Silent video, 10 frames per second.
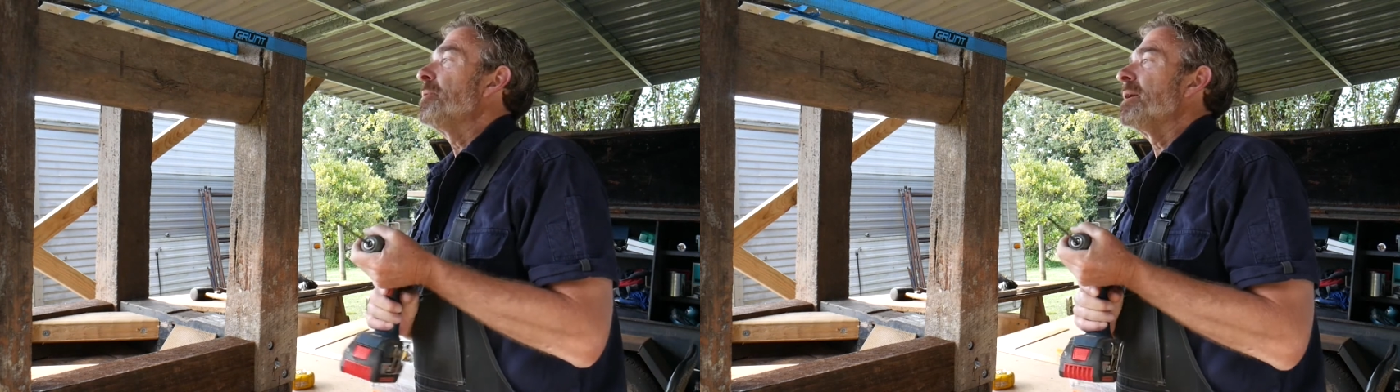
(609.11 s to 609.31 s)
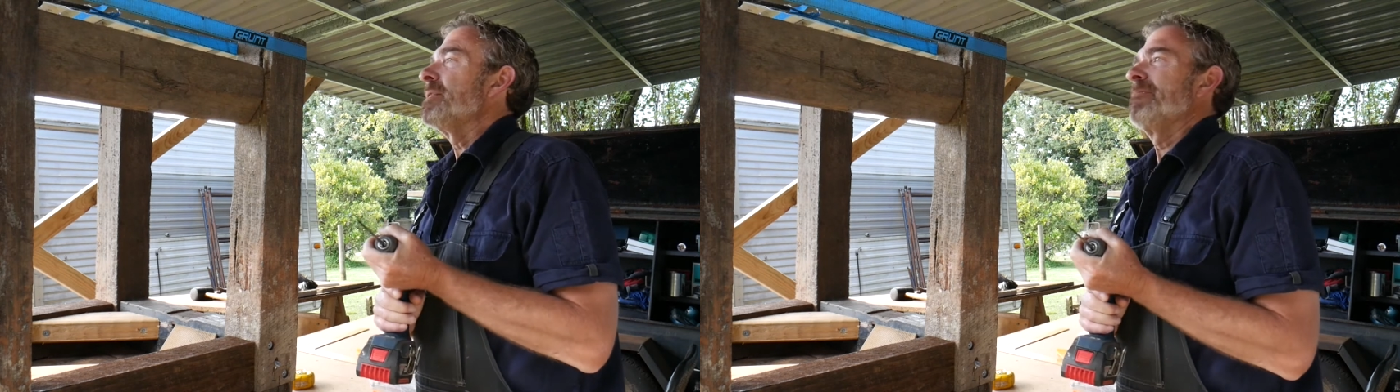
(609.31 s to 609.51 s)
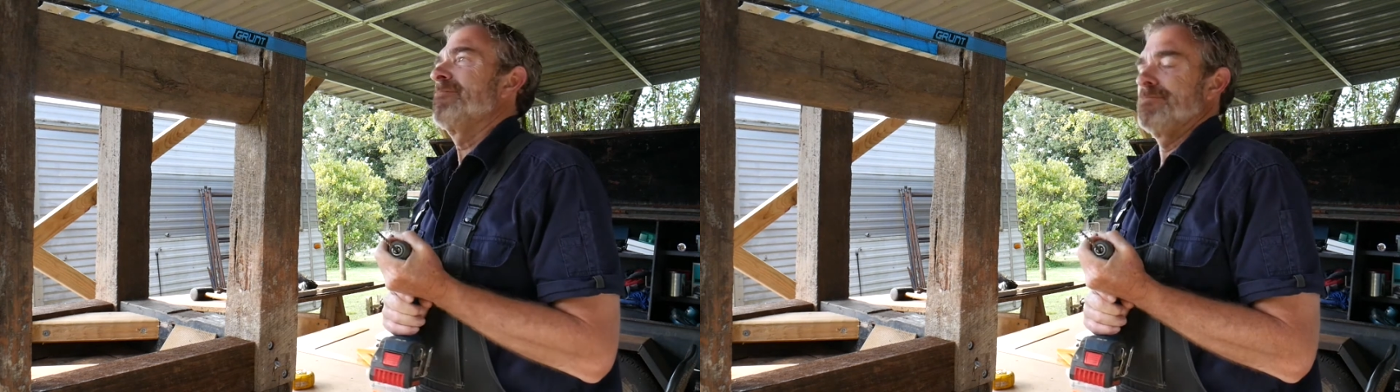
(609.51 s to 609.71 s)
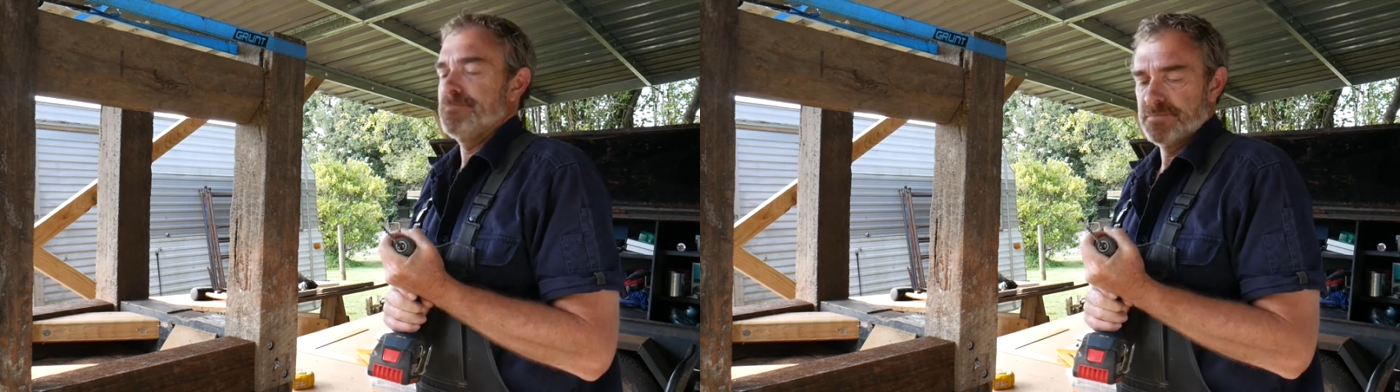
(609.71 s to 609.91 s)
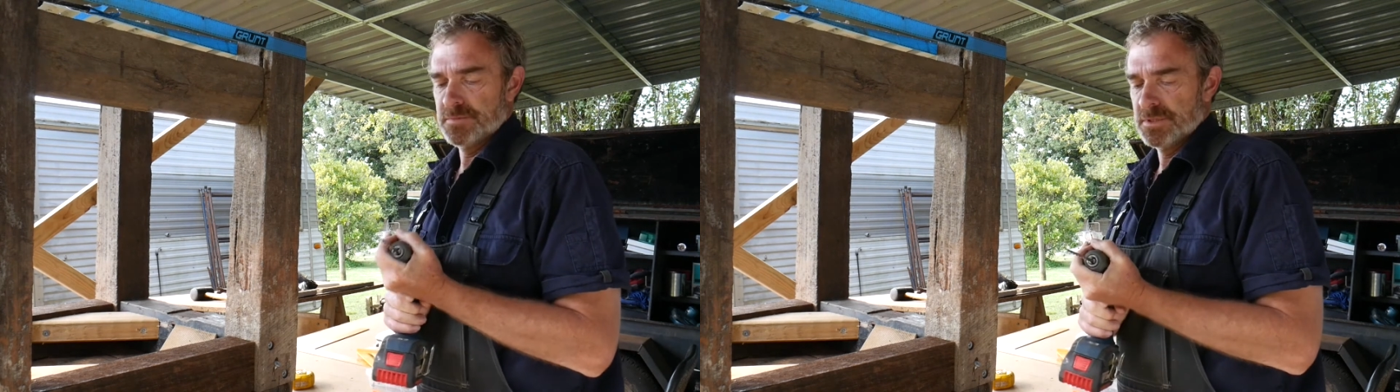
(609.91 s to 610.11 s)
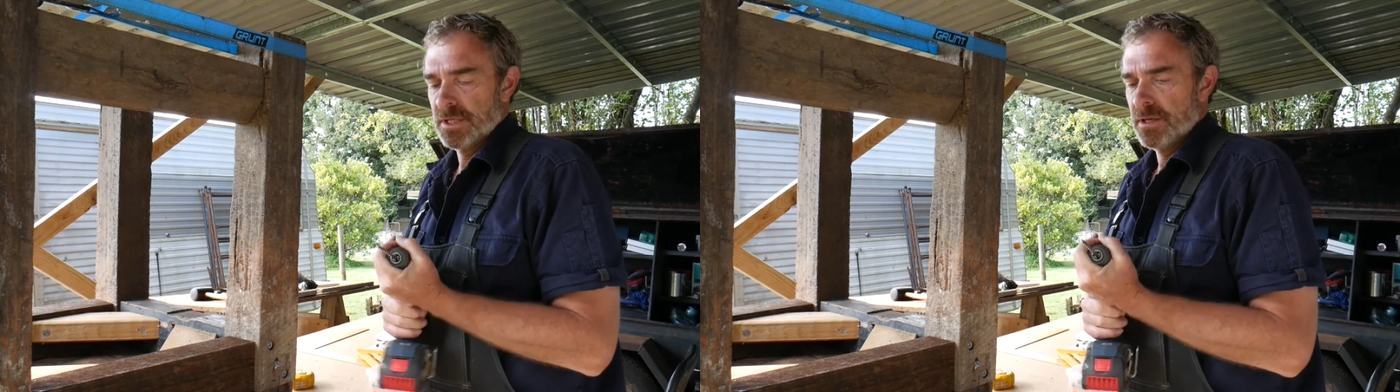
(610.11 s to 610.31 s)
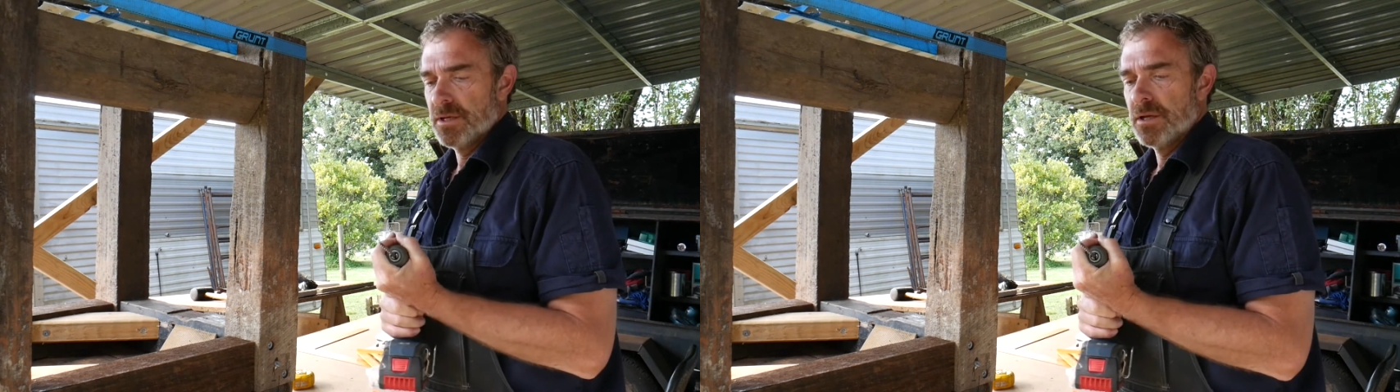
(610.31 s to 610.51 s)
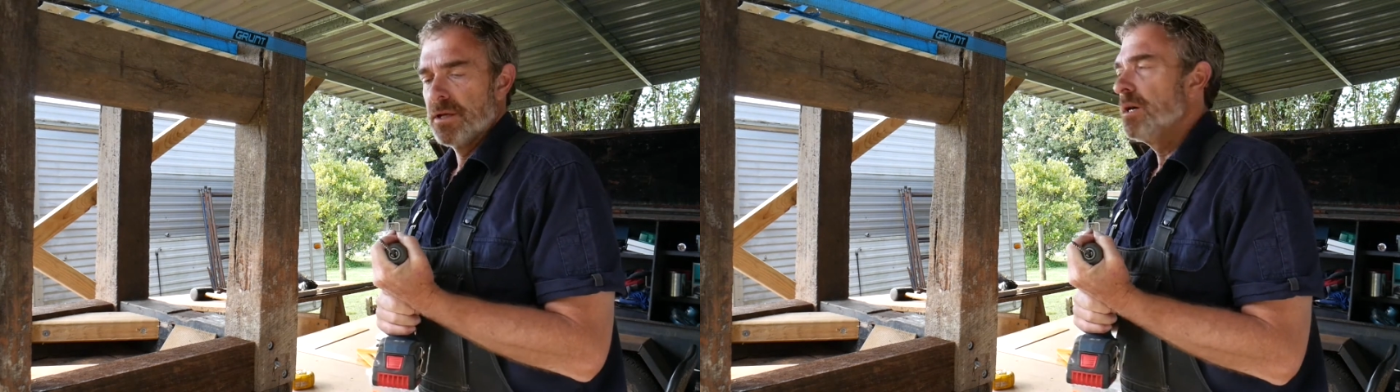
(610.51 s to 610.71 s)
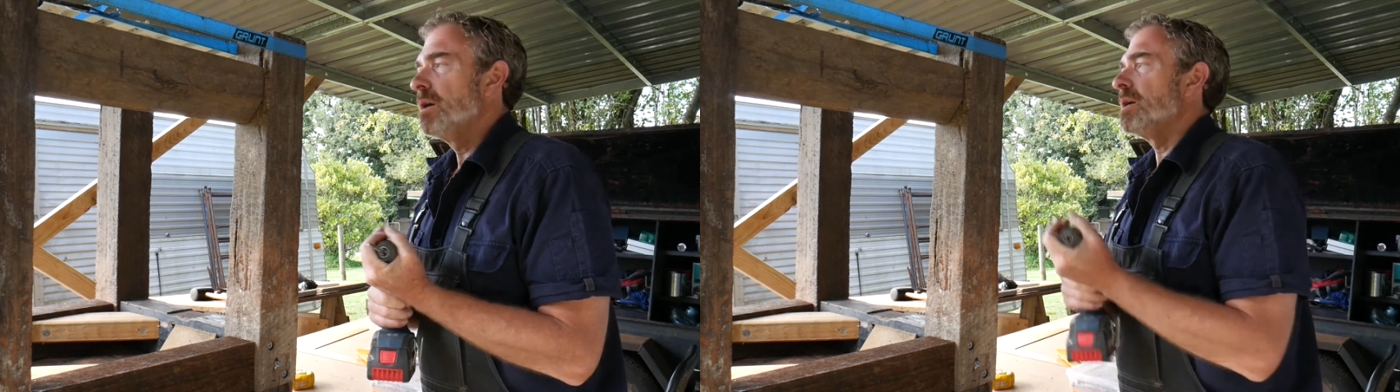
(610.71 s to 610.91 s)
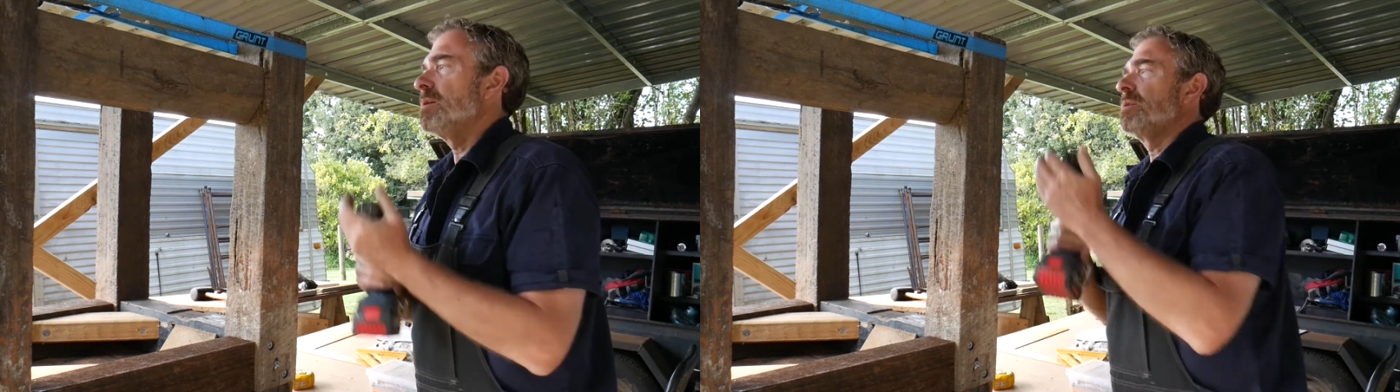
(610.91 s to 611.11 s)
well. Alright.